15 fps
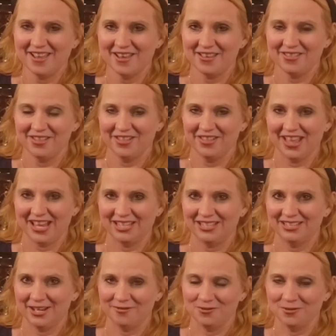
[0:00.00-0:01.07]
The last
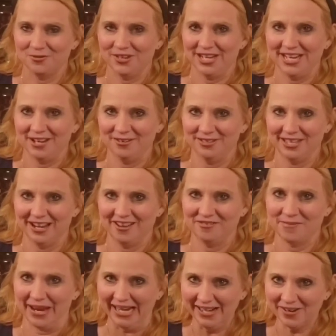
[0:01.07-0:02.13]
several videos that I've
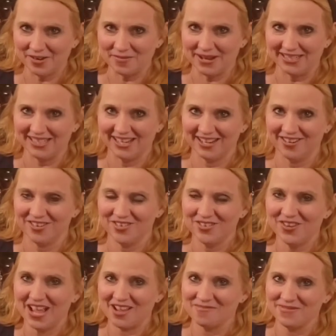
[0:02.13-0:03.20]
made on my channel
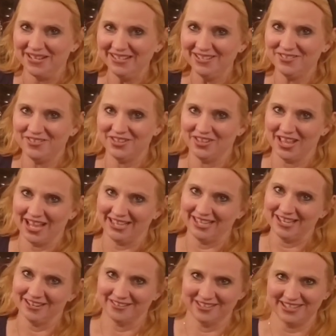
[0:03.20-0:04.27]
have been ukulele
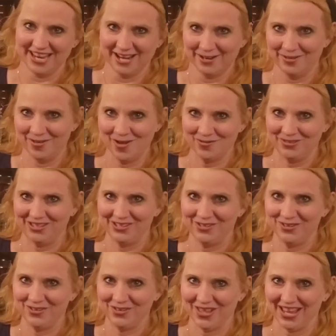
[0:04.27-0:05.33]
or singing along with the
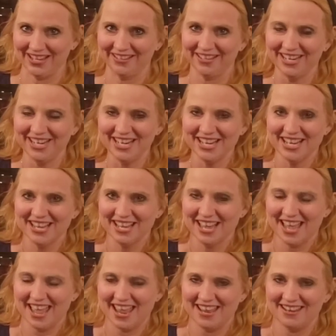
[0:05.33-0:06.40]
ukulele.
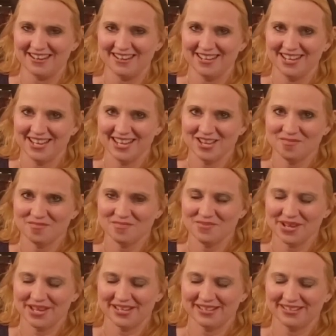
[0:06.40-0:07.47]
And
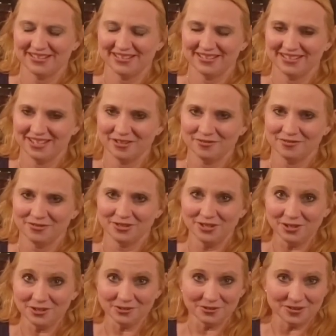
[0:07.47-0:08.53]
but the
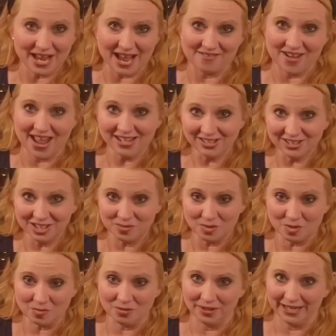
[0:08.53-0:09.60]
flute I've actually been
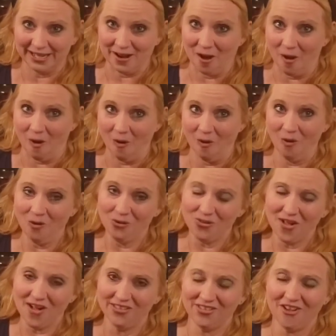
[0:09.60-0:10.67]
playing a whole
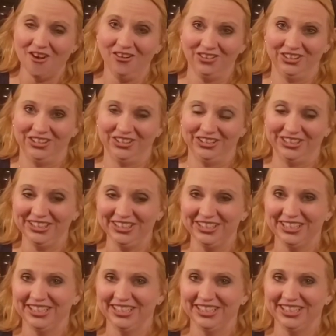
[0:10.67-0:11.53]
lot longer,